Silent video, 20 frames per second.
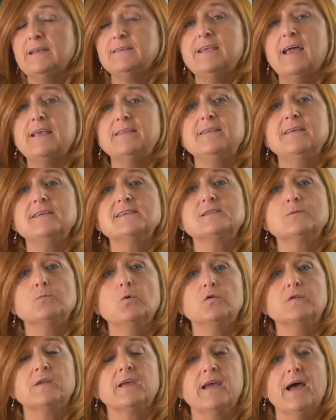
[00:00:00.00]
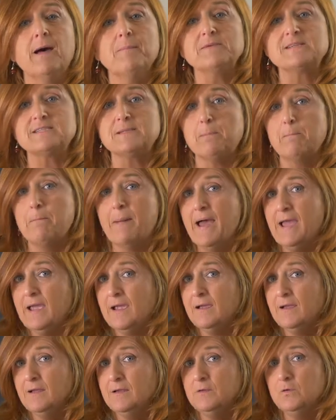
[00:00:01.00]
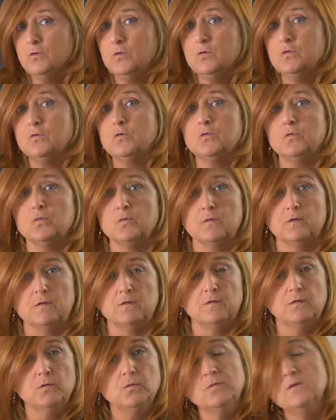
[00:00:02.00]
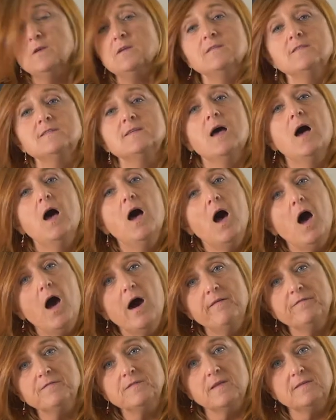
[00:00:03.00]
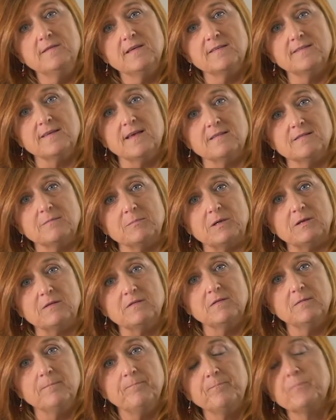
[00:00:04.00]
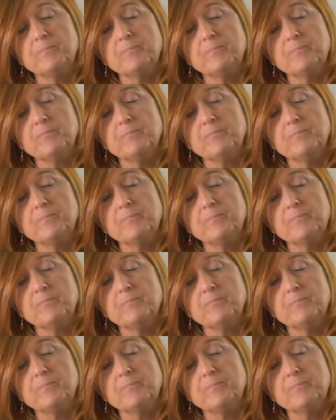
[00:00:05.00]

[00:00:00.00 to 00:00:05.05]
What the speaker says: That is what comes back to the students after the assessment.